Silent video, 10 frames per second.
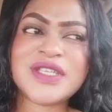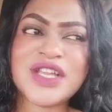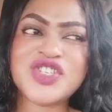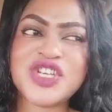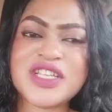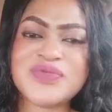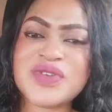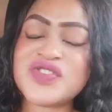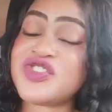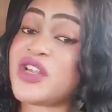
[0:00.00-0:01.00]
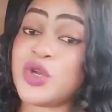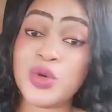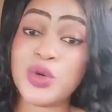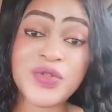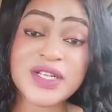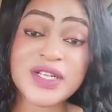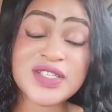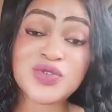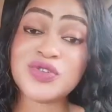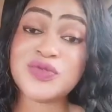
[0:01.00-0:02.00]
10 shades mixture, no, that
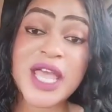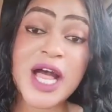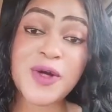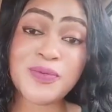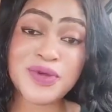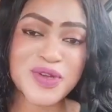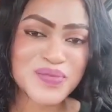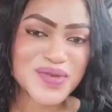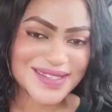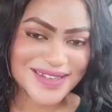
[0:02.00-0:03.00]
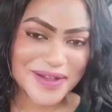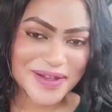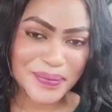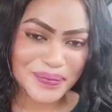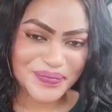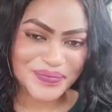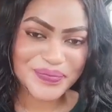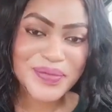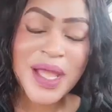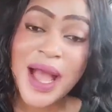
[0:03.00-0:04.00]
is not my albino mixture.
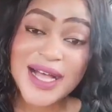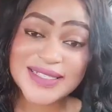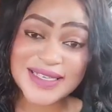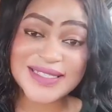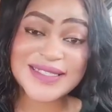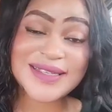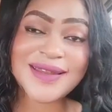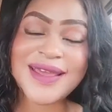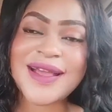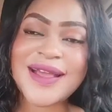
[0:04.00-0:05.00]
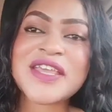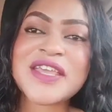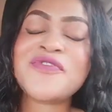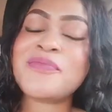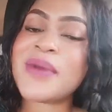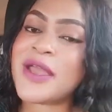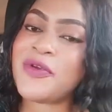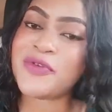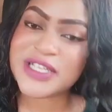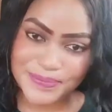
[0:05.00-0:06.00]
As I said, I can't give you
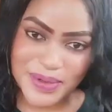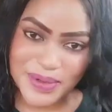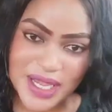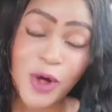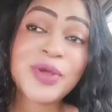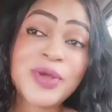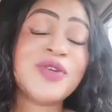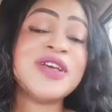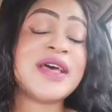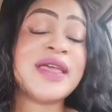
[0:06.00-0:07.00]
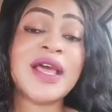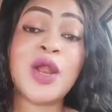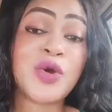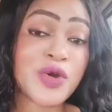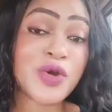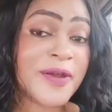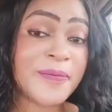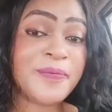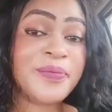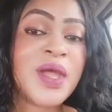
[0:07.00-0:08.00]
my recipe. Albino is a yellow
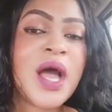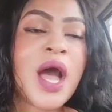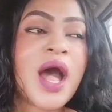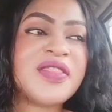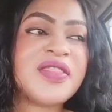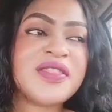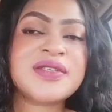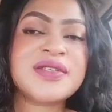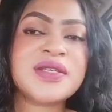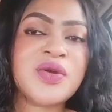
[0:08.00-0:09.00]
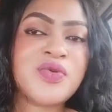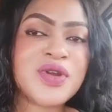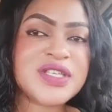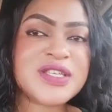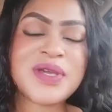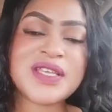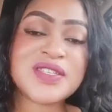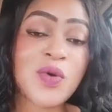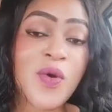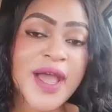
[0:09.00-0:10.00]
cream and that
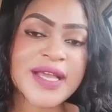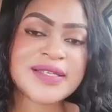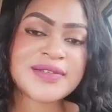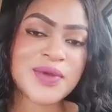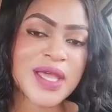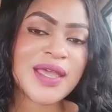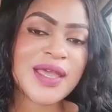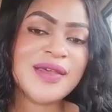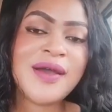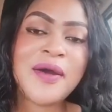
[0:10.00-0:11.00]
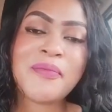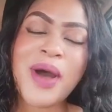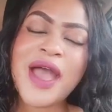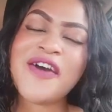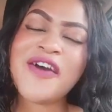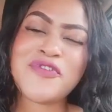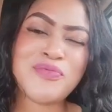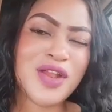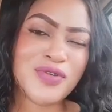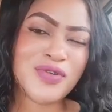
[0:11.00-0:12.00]
recipe is white, okay? I have
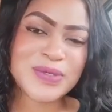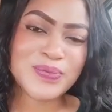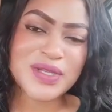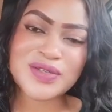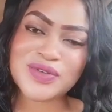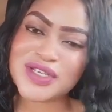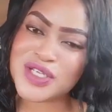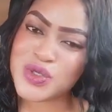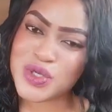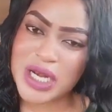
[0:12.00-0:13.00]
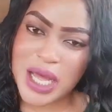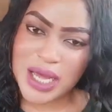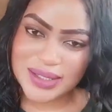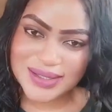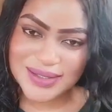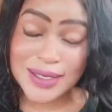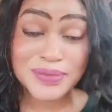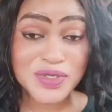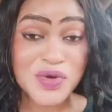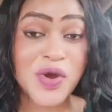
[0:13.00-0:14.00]
very many recipes, so just relax,
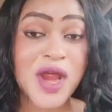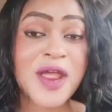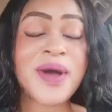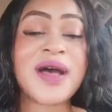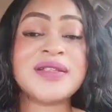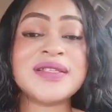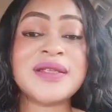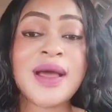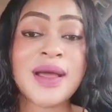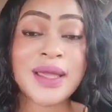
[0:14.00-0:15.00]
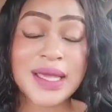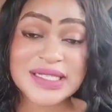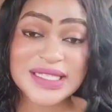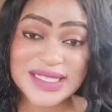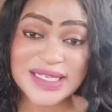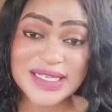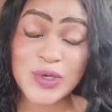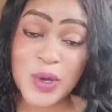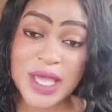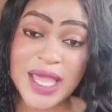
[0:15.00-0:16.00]
subscribe and get a
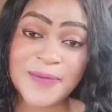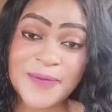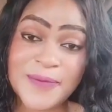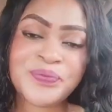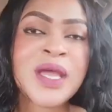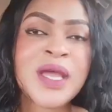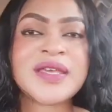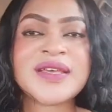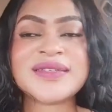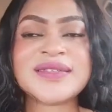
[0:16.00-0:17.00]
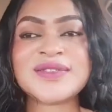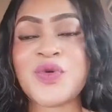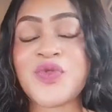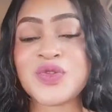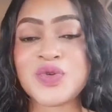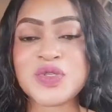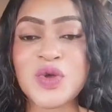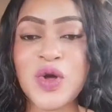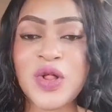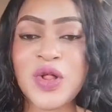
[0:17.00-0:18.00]
seat, okay? Yes, so that
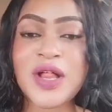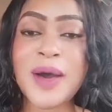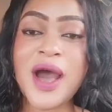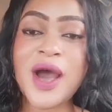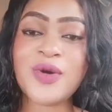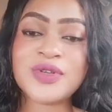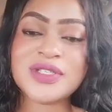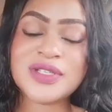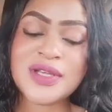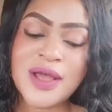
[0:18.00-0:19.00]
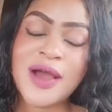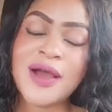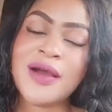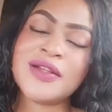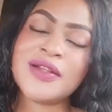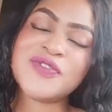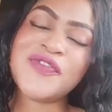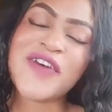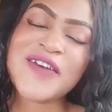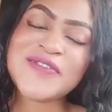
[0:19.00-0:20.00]
was all. I'm out.
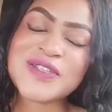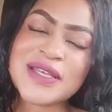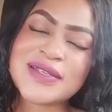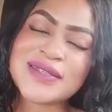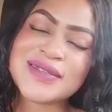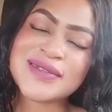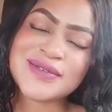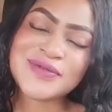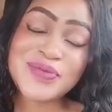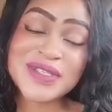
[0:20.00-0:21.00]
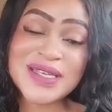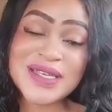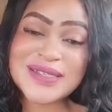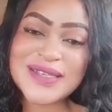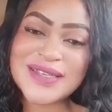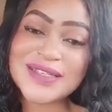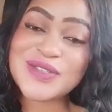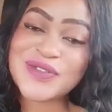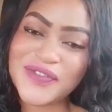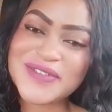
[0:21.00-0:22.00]
256 representing,
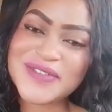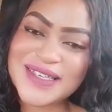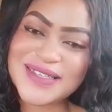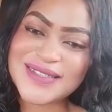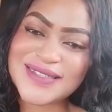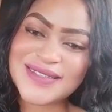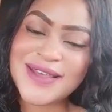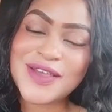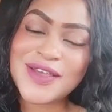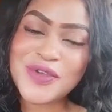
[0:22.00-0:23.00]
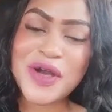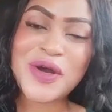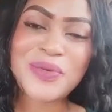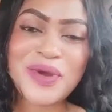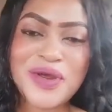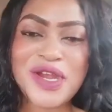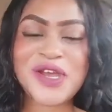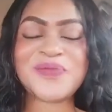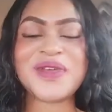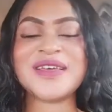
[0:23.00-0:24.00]
256, your girl
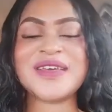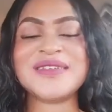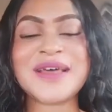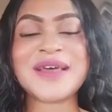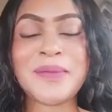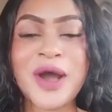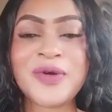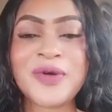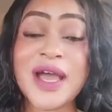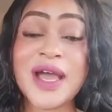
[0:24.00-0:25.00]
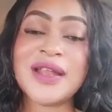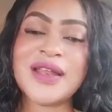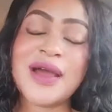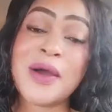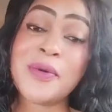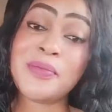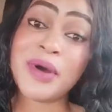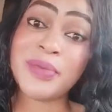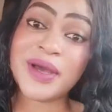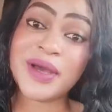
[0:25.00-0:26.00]
Mariam. Yes, I'm out and bye